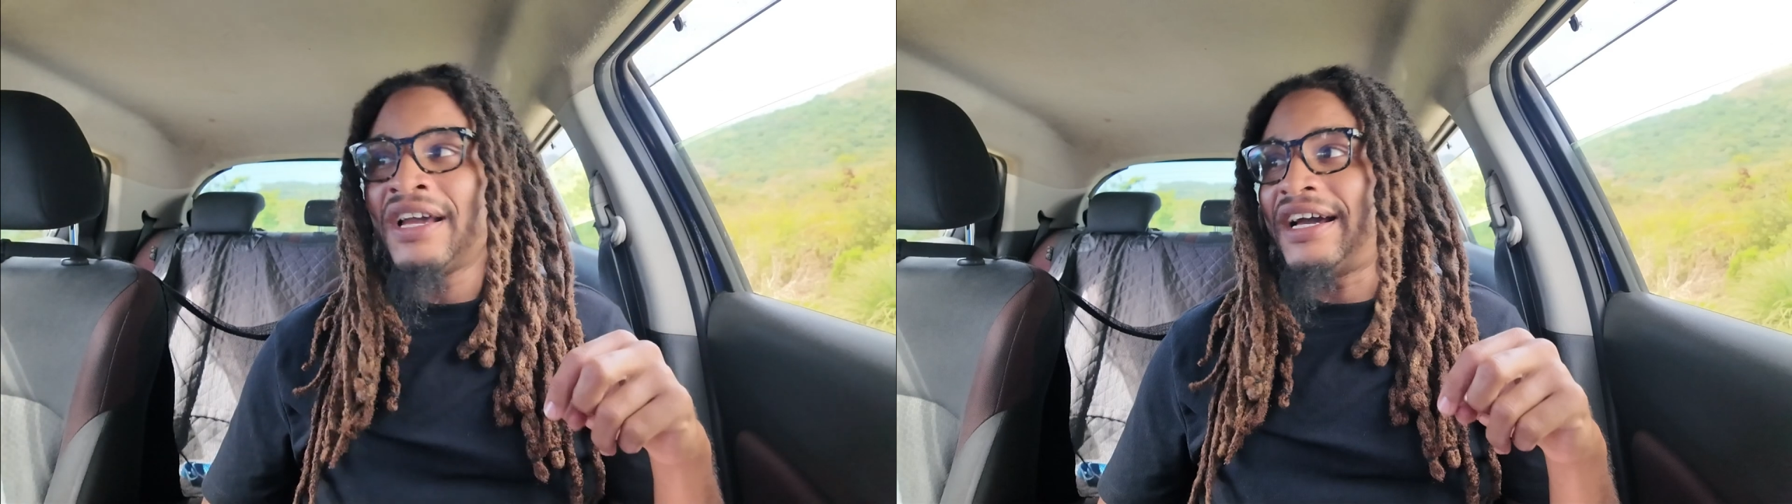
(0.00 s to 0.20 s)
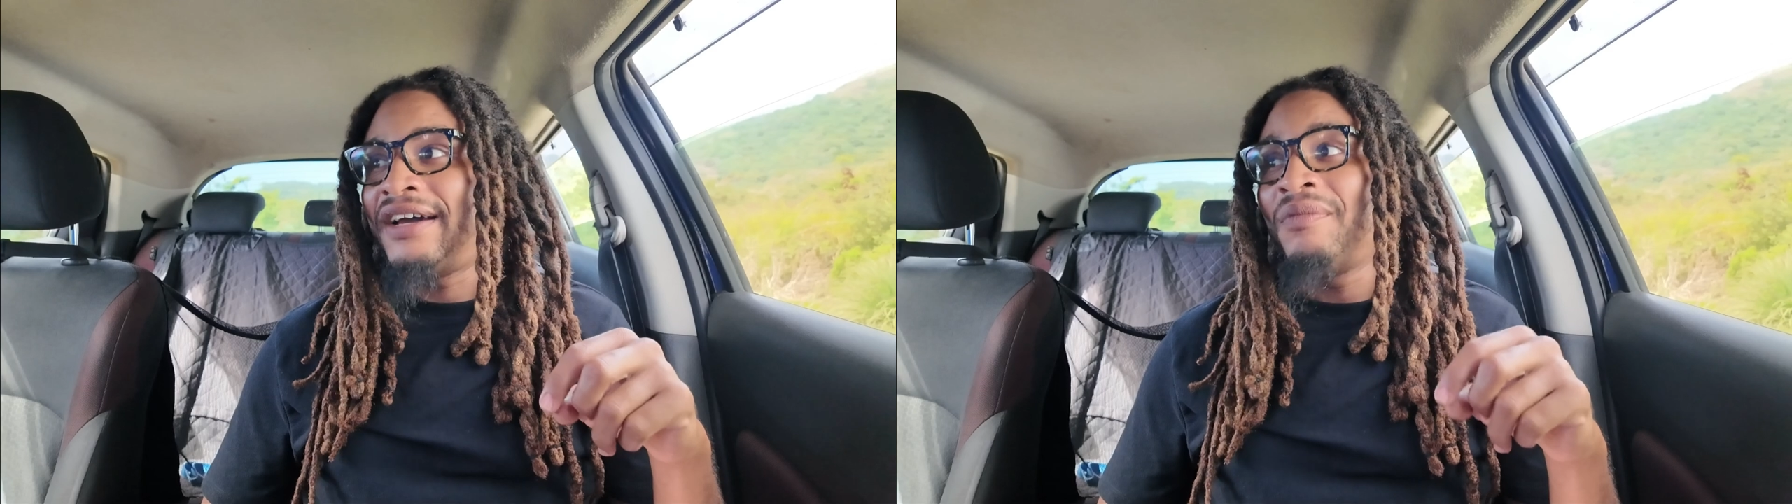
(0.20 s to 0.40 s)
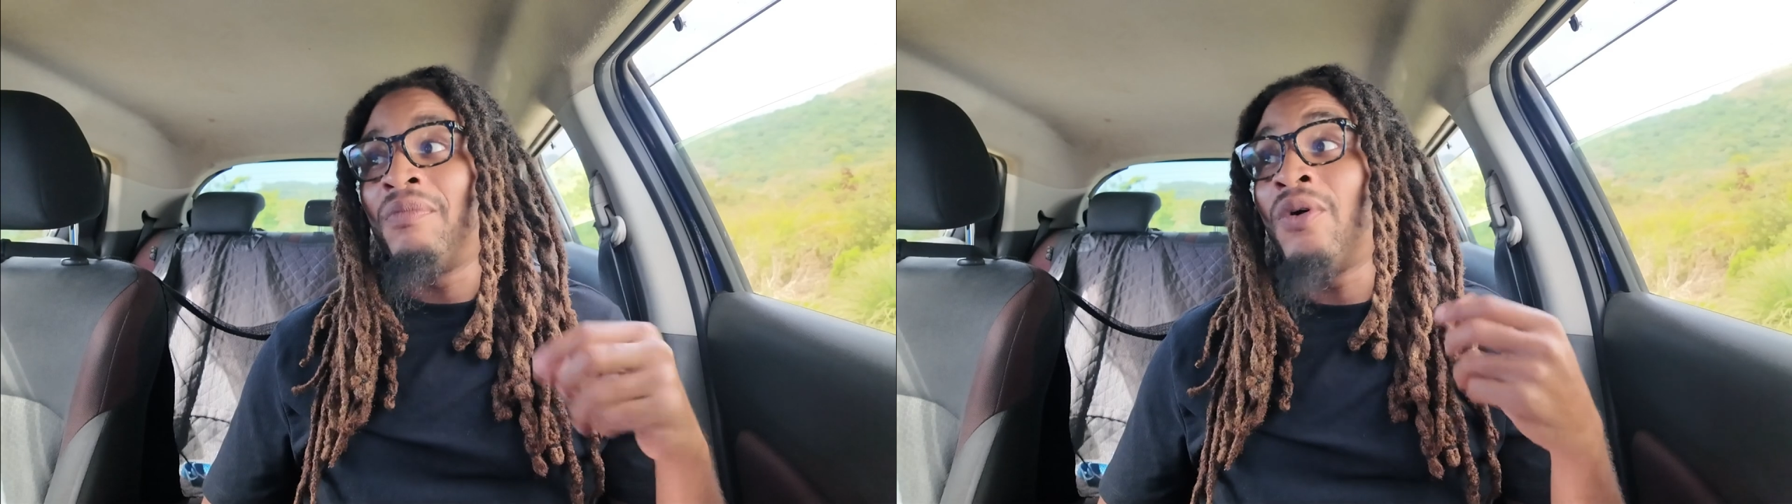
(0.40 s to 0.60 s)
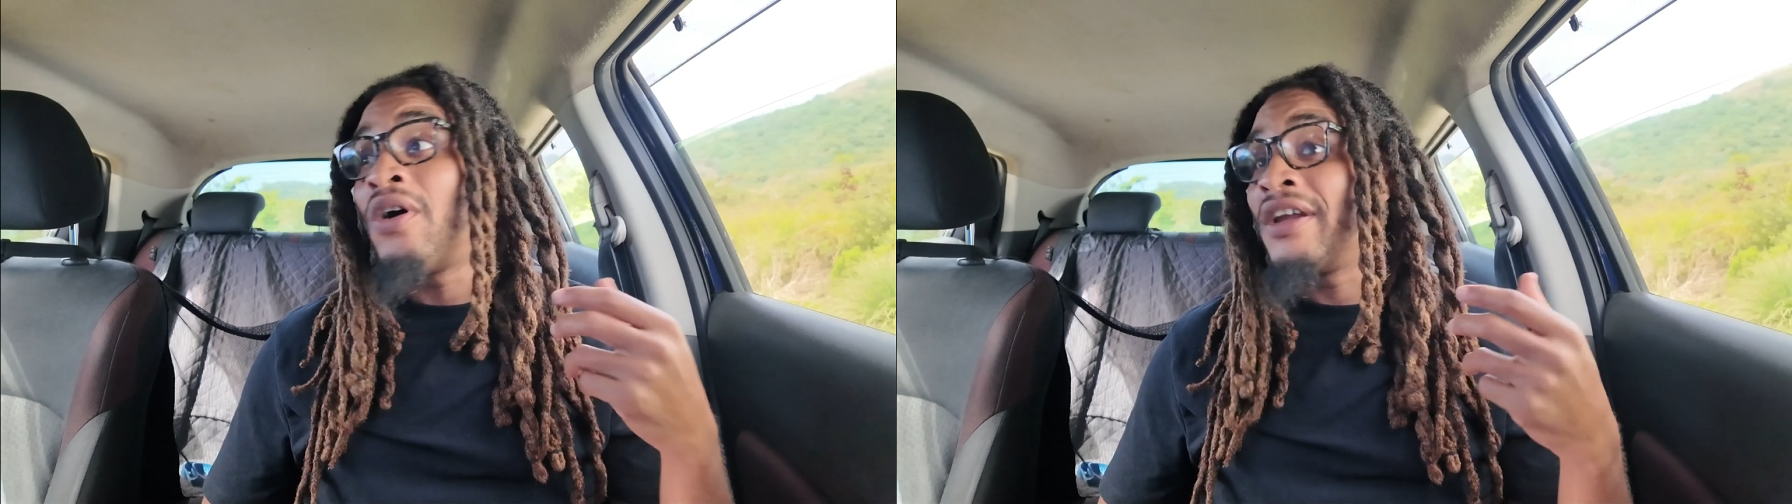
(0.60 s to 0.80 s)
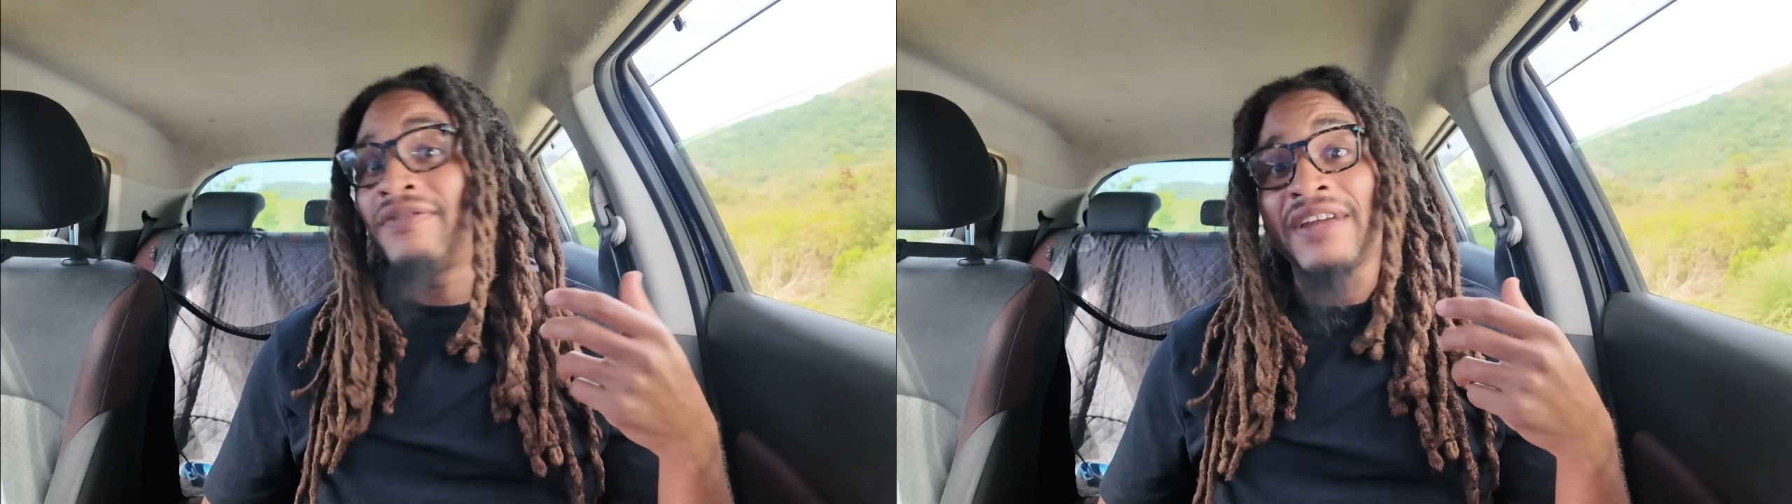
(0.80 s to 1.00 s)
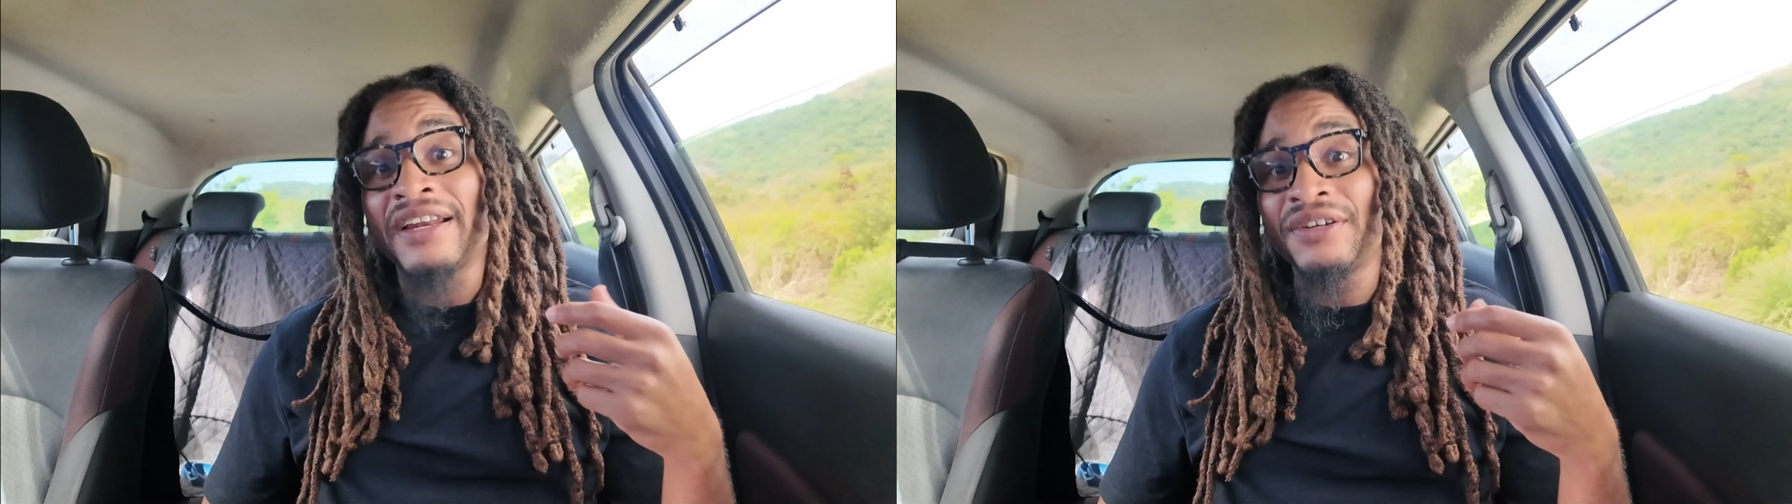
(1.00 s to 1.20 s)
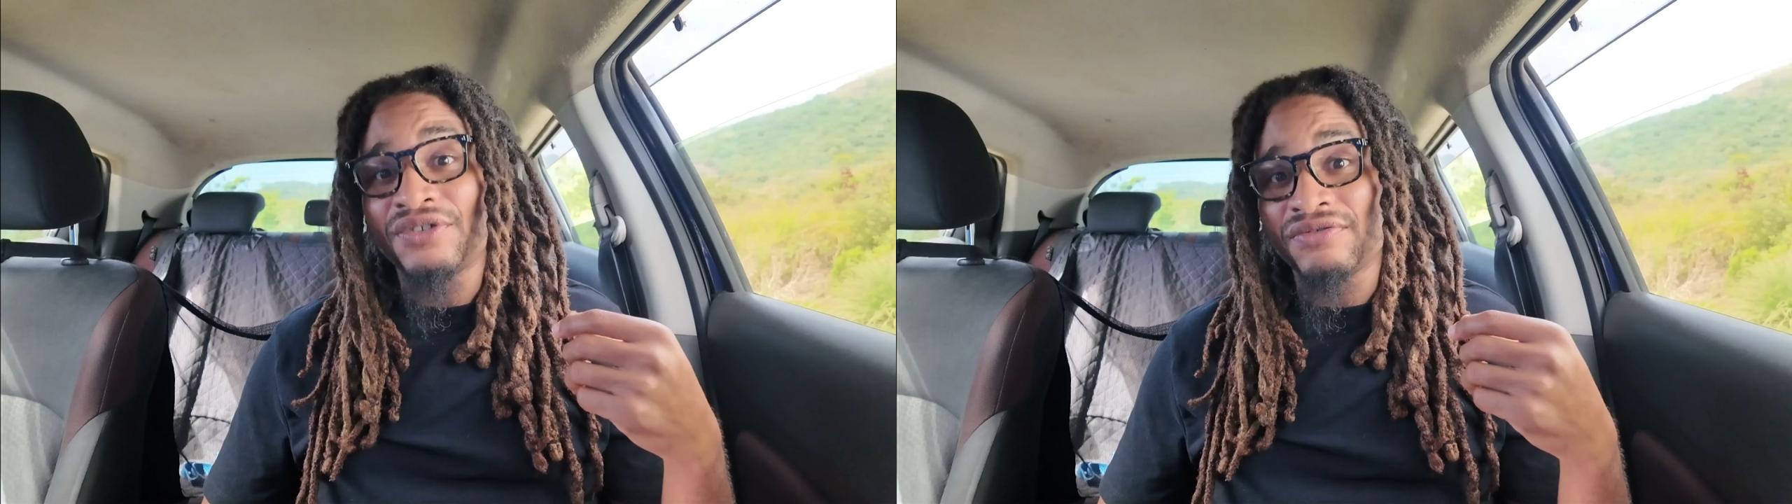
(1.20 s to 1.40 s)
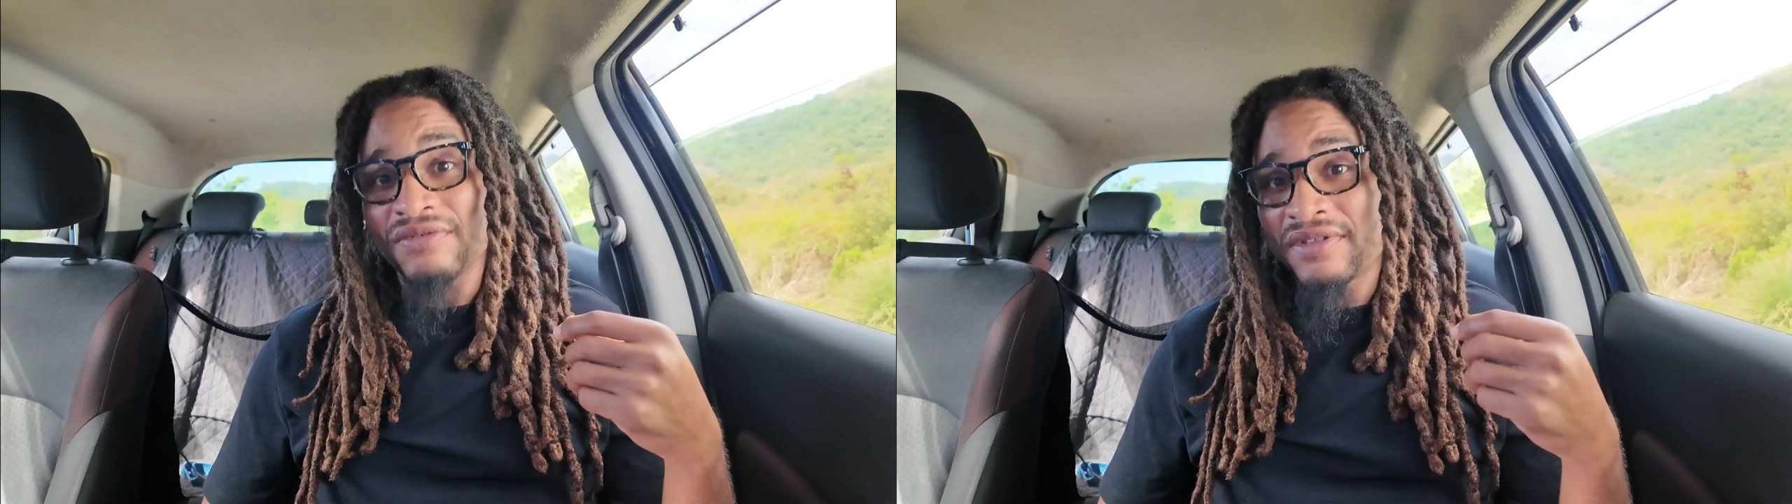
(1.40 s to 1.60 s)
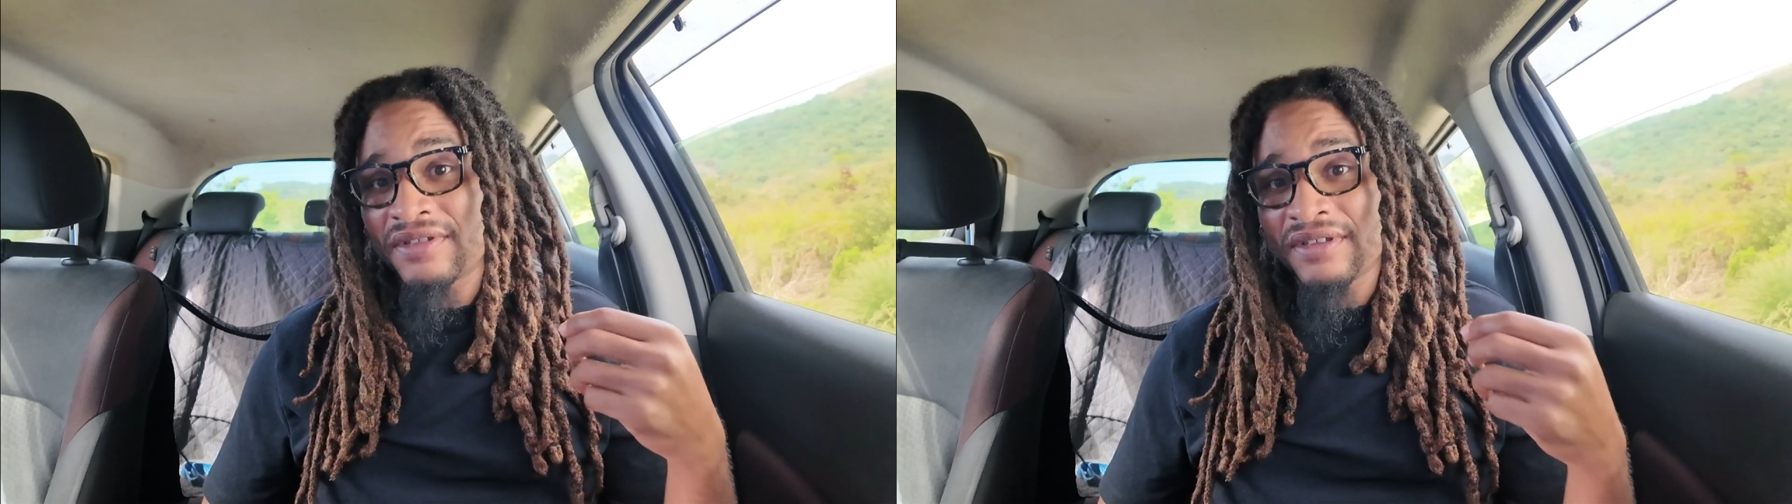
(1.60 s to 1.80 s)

And boy, if that ain't the truth.